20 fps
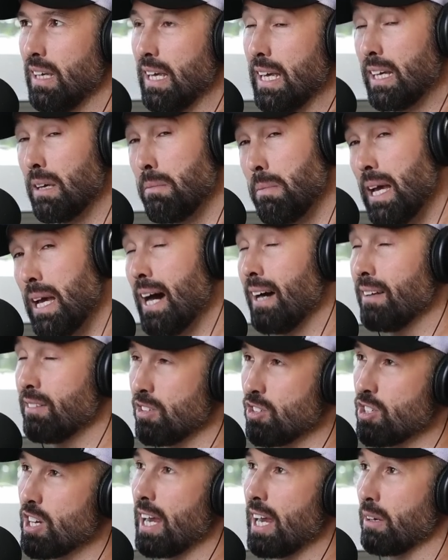it can be hard
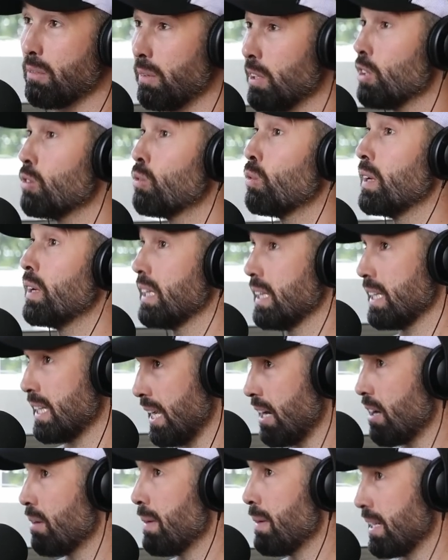to shake when you really
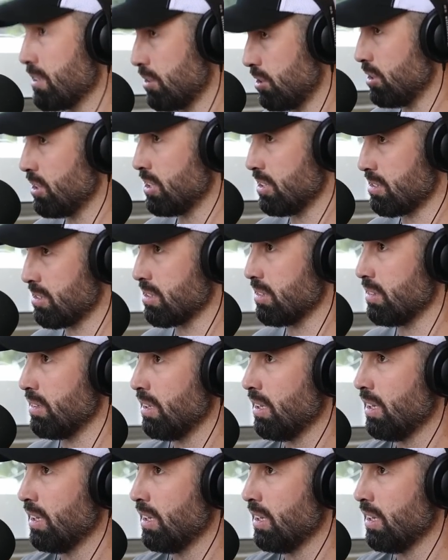care about jiu-jitsu.